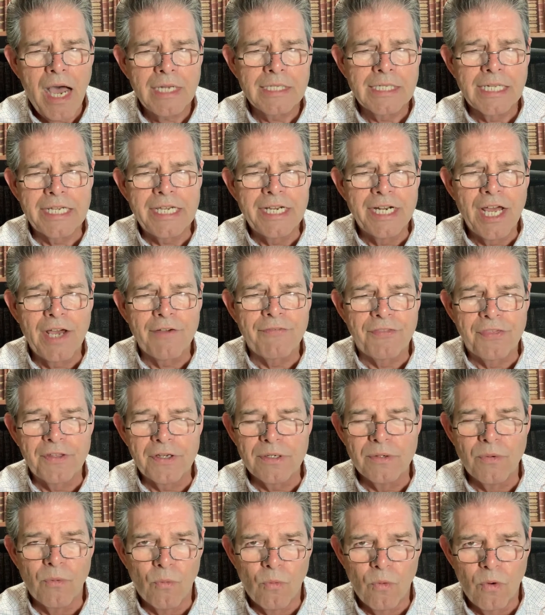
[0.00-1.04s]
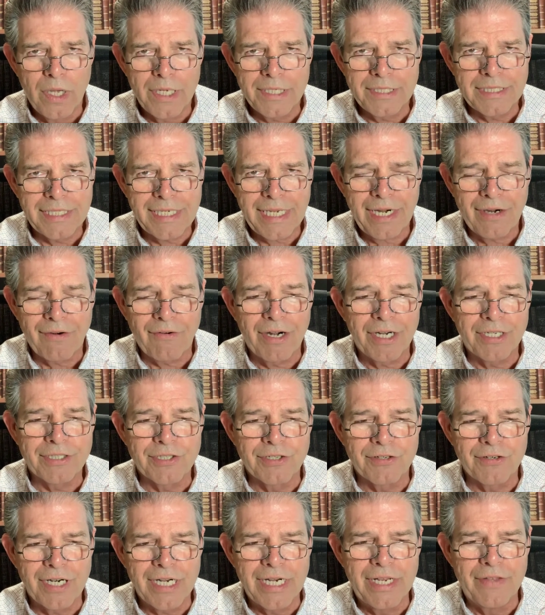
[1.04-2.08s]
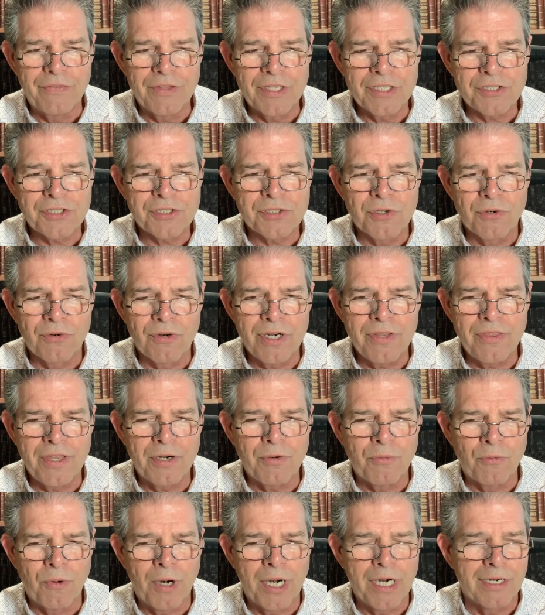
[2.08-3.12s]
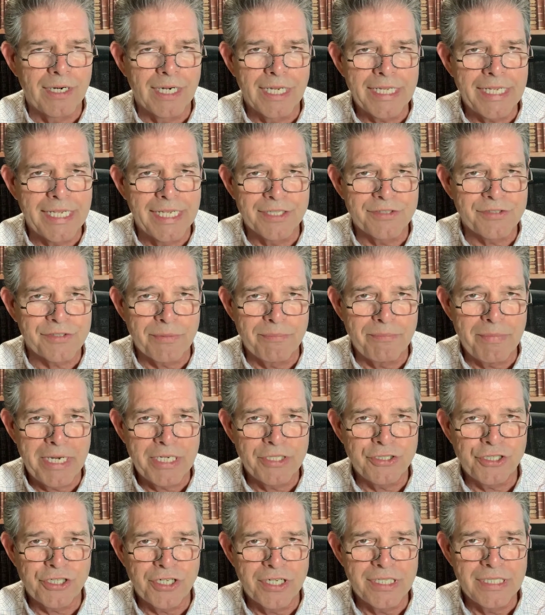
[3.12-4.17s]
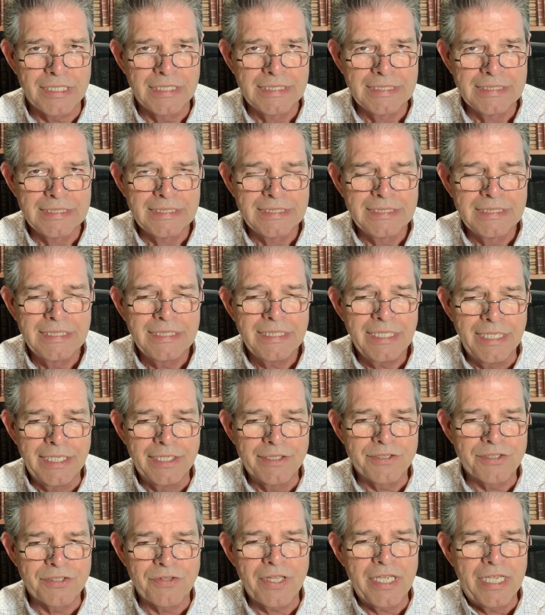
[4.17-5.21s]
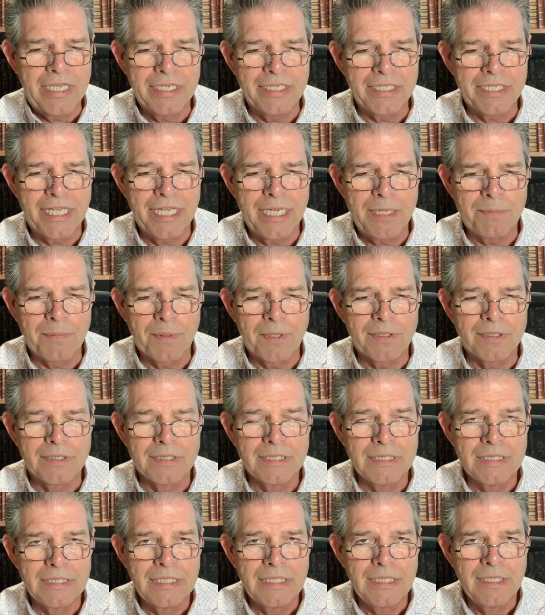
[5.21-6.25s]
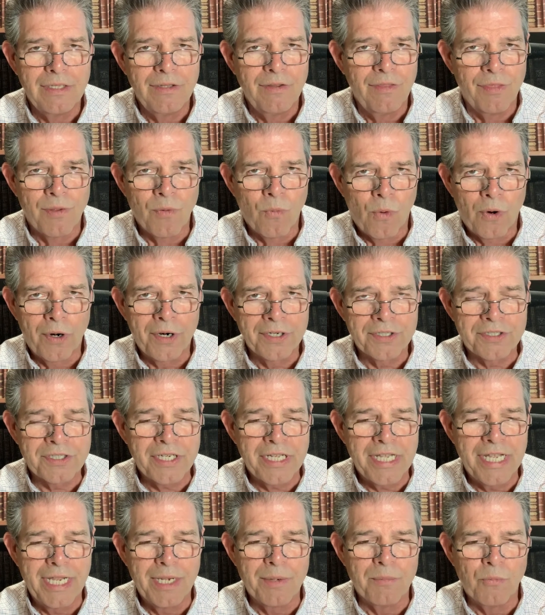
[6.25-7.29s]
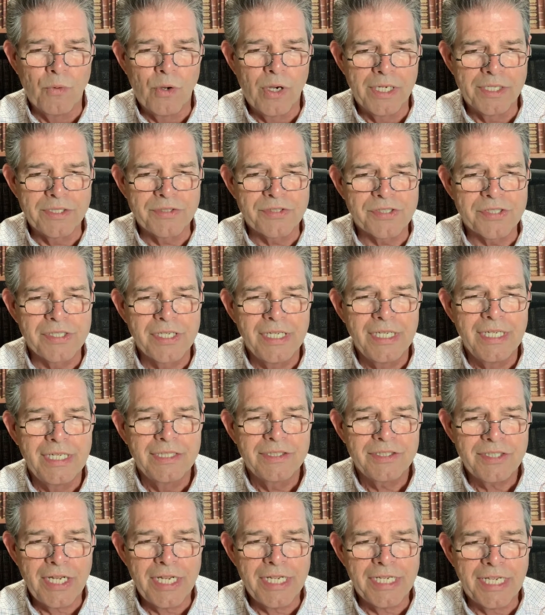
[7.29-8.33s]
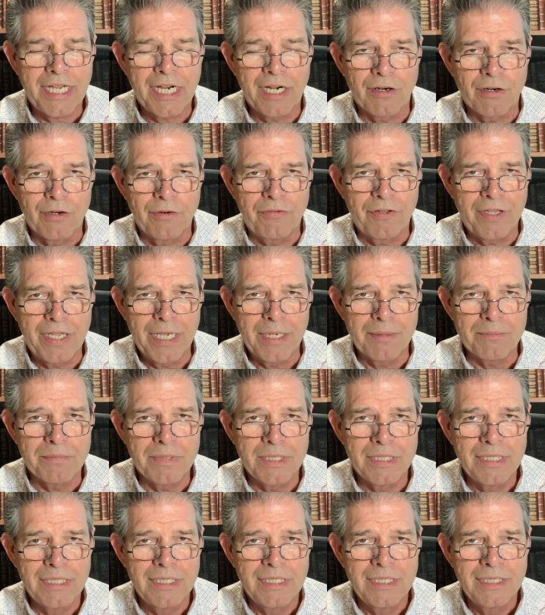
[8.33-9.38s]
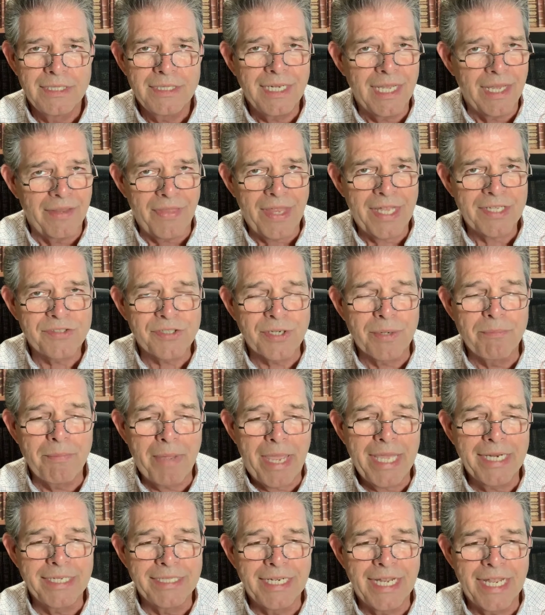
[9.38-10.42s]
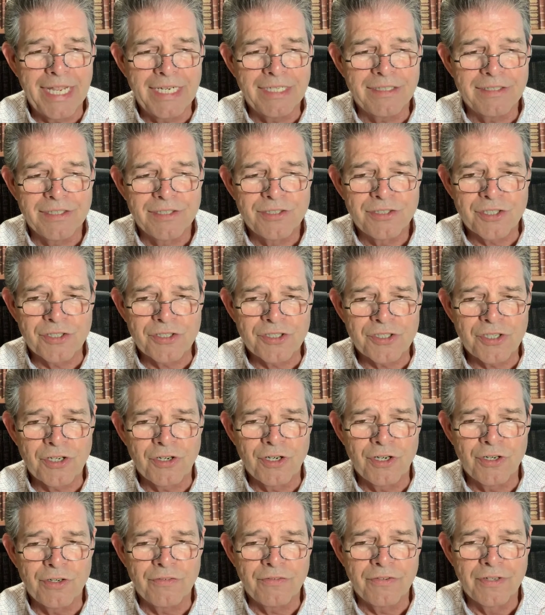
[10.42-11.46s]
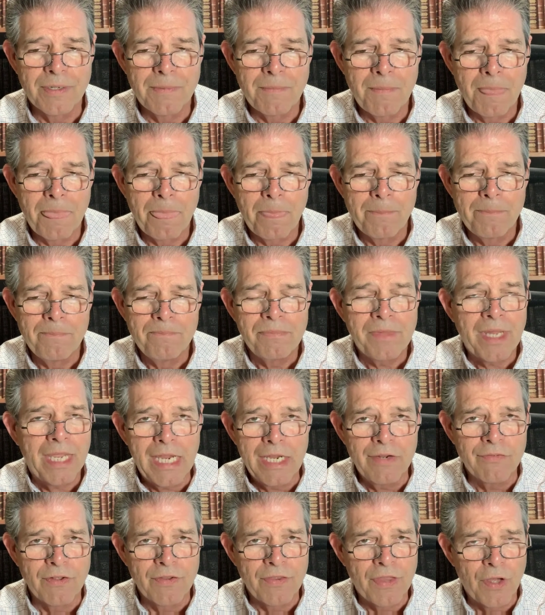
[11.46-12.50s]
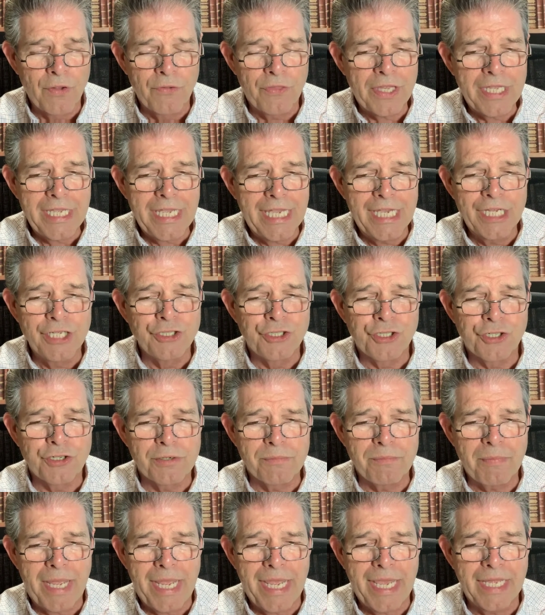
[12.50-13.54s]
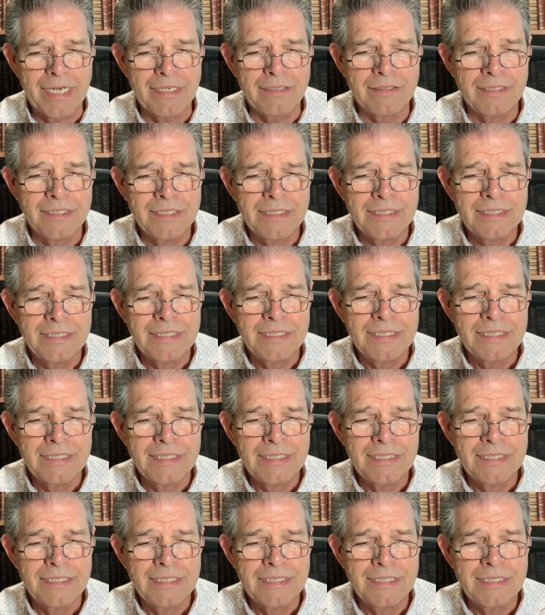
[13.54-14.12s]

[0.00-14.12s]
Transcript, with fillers: Oddly enough, the one character in this story that rarely gets a mention is the innkeeper. The word to him was, Take care of him now that's a mandate to serve, even though the injured man